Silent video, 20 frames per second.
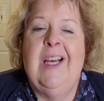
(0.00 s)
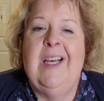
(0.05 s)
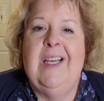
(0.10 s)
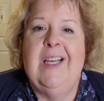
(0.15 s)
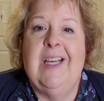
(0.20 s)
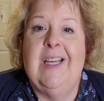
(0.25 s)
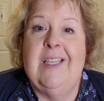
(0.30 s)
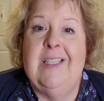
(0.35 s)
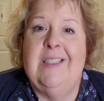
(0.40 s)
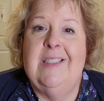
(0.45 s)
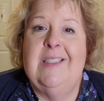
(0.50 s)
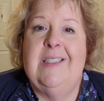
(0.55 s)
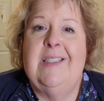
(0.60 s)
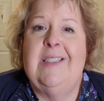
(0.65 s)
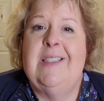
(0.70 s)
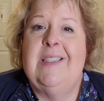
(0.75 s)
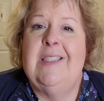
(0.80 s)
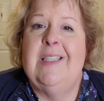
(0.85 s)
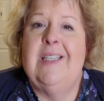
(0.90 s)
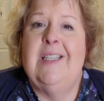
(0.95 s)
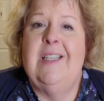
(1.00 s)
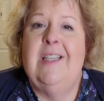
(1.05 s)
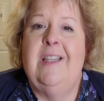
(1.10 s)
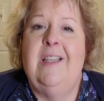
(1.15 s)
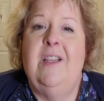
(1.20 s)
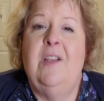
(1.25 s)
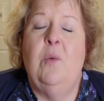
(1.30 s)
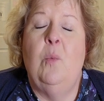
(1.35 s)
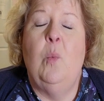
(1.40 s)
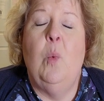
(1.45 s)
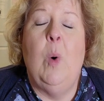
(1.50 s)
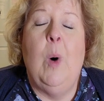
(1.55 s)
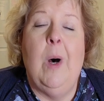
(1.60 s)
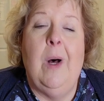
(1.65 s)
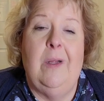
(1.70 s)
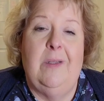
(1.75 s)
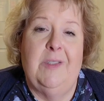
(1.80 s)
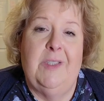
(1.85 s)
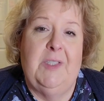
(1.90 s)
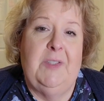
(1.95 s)
because the
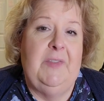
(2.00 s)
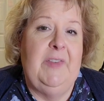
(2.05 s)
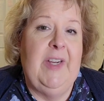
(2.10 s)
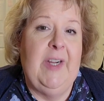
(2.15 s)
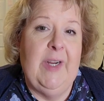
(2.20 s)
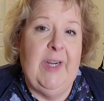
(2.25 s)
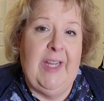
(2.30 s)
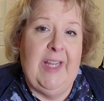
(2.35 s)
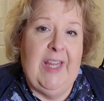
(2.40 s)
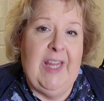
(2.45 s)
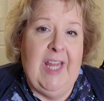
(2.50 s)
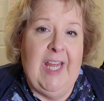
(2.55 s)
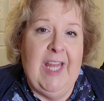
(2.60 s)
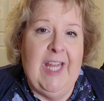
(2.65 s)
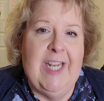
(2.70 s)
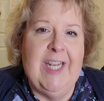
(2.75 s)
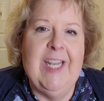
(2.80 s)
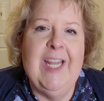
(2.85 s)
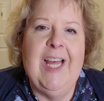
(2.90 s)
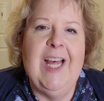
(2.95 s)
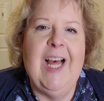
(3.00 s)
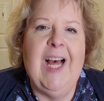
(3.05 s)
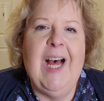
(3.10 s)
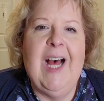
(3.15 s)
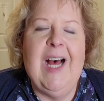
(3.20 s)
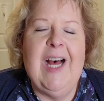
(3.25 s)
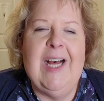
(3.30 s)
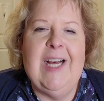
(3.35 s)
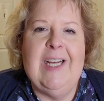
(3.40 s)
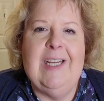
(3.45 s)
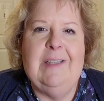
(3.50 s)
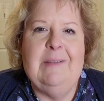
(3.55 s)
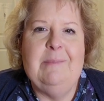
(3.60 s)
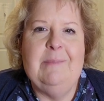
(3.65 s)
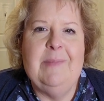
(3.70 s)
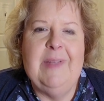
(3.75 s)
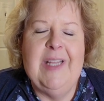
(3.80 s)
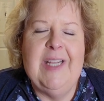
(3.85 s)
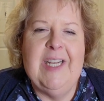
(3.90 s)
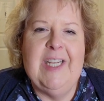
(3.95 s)
walls are very thin,
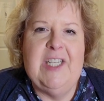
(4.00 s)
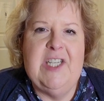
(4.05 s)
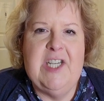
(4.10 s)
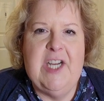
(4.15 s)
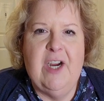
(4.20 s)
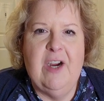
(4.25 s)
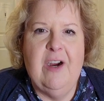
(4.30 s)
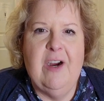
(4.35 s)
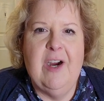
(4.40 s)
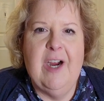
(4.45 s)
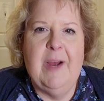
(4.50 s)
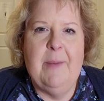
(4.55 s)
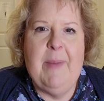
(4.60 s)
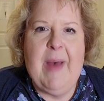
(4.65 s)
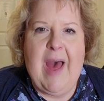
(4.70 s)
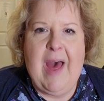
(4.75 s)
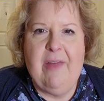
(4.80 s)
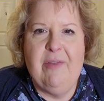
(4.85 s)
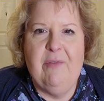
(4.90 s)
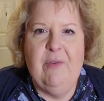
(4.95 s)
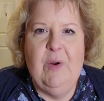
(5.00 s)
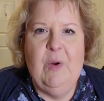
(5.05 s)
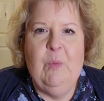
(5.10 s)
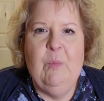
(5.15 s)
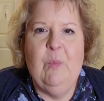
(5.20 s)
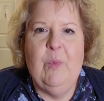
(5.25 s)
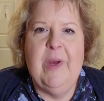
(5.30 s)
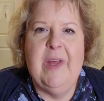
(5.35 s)
and I share a bathroom